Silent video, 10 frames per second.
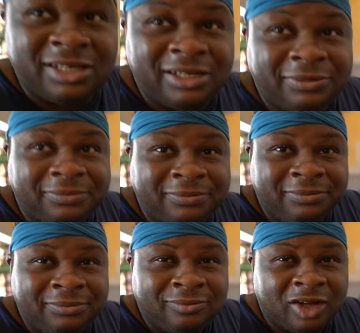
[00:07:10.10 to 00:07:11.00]
in,
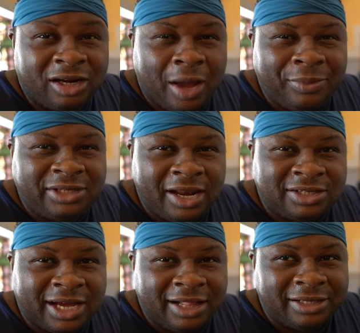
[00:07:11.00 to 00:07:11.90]
not potato
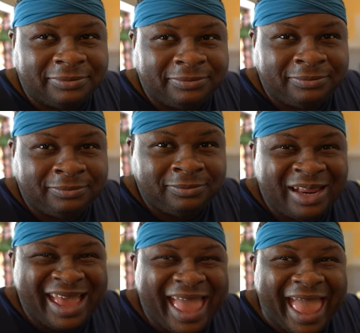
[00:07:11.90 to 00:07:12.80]
salad.
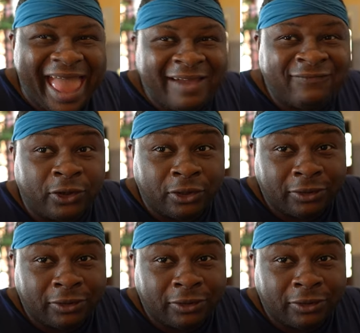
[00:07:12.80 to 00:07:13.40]
Ever.